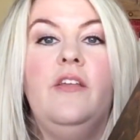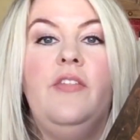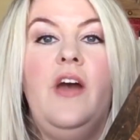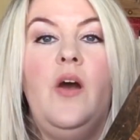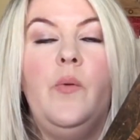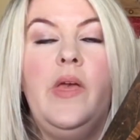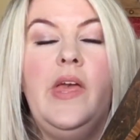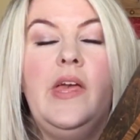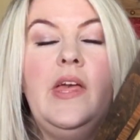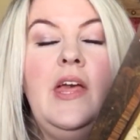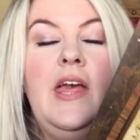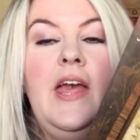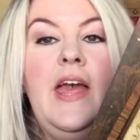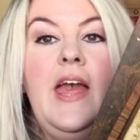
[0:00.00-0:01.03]
that week.
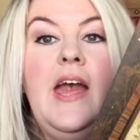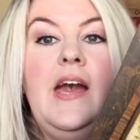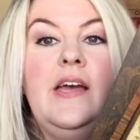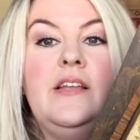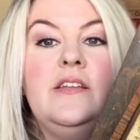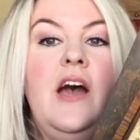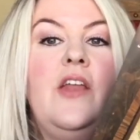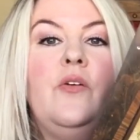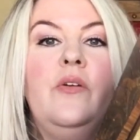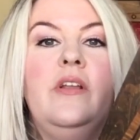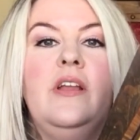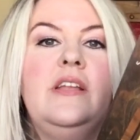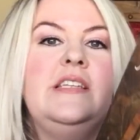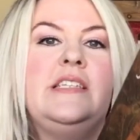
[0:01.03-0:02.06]
And I
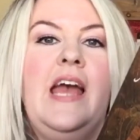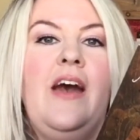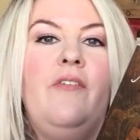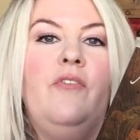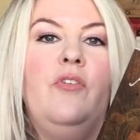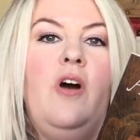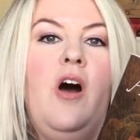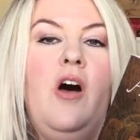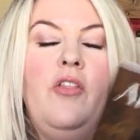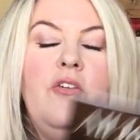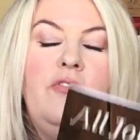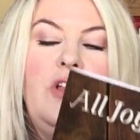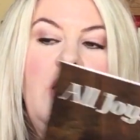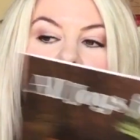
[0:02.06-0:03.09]
didn't have all the
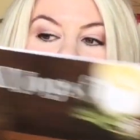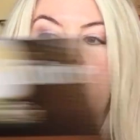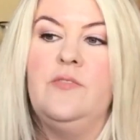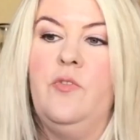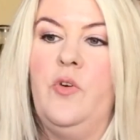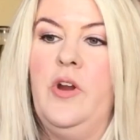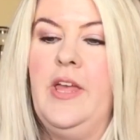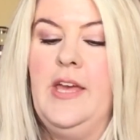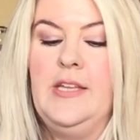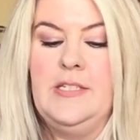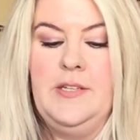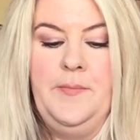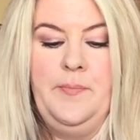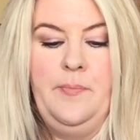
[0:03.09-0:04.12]
flosses for it yet.
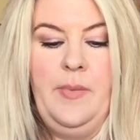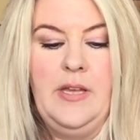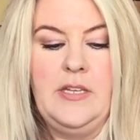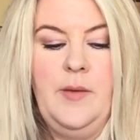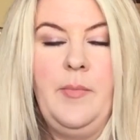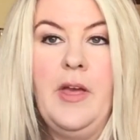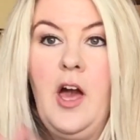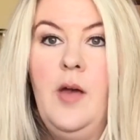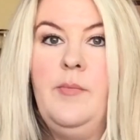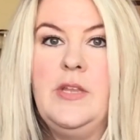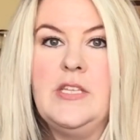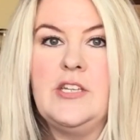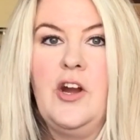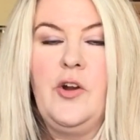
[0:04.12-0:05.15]
But I'm like, I'm going
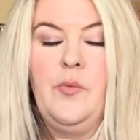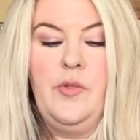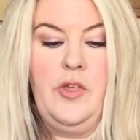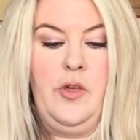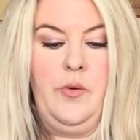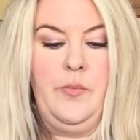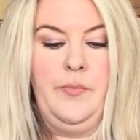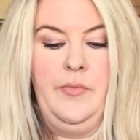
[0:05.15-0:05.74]
to start it with you.